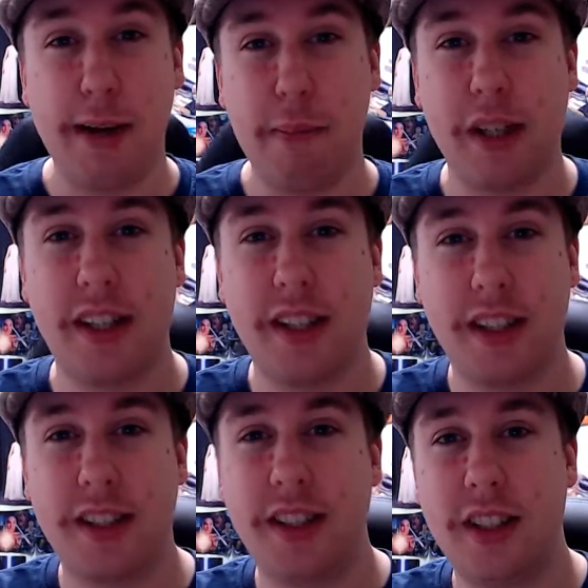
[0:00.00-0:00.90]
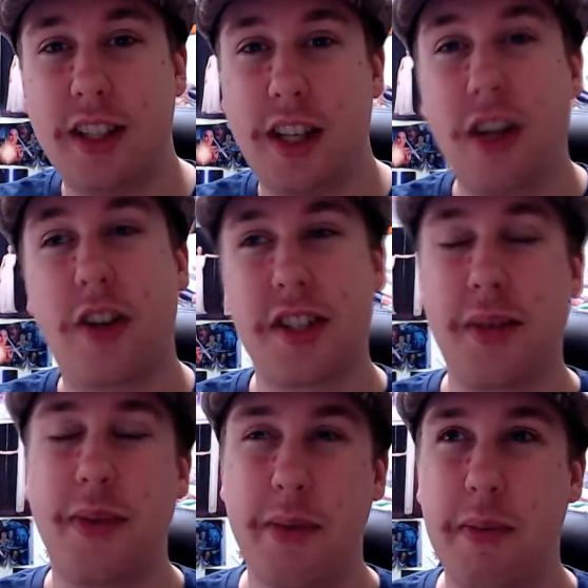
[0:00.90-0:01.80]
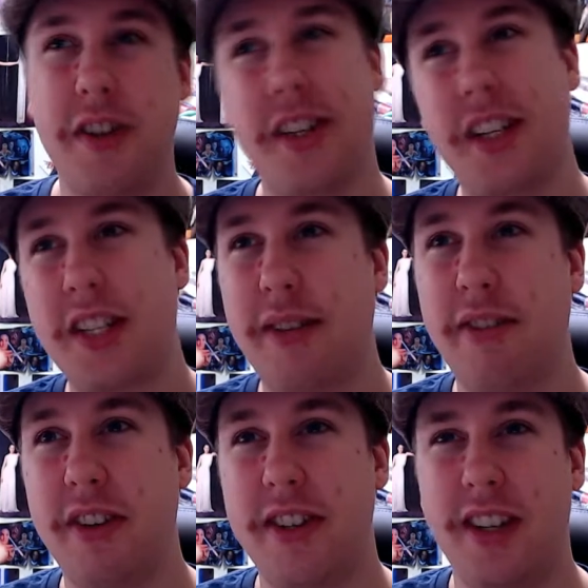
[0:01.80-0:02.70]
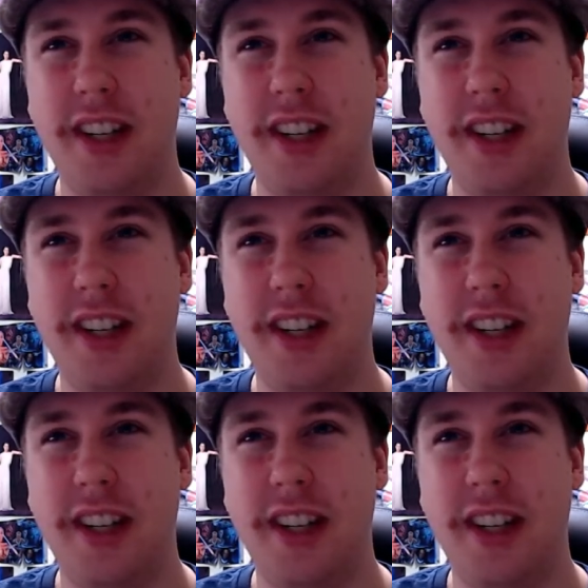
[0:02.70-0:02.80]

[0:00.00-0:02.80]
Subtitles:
but like I got some of the music and some of it,